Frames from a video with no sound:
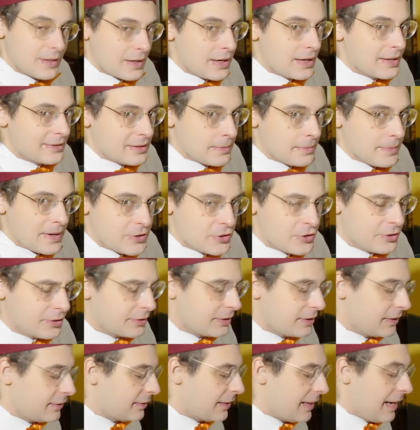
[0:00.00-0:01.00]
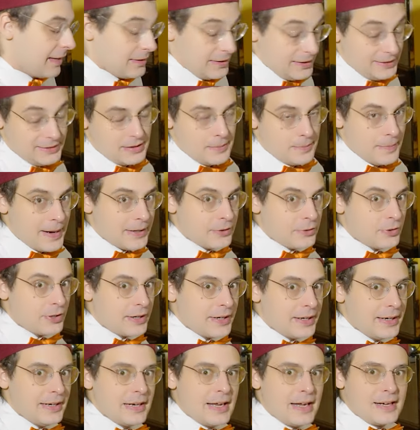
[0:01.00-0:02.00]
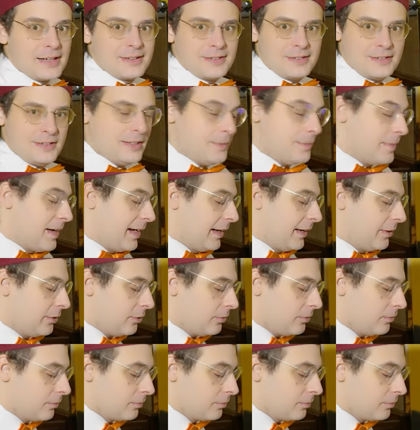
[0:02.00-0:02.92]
it's a major sixth, and in the minor key, like C minor,